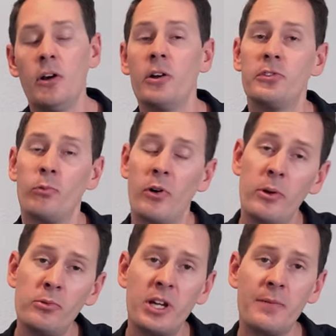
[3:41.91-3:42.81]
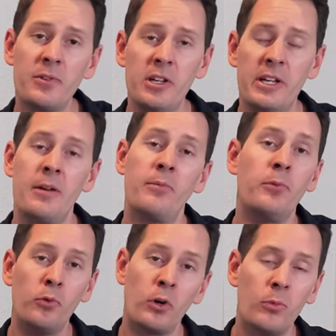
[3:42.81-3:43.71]
All right, so while those cover the kind of
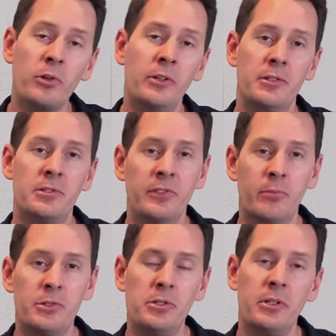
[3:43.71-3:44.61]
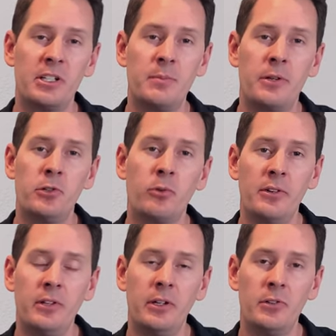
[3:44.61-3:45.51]
normal conditions in which you can expect your
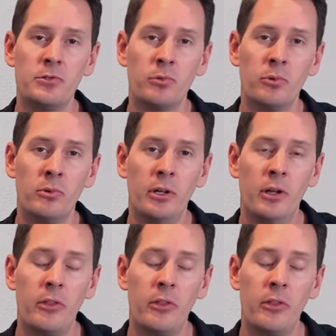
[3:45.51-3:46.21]
Great Dane to drool,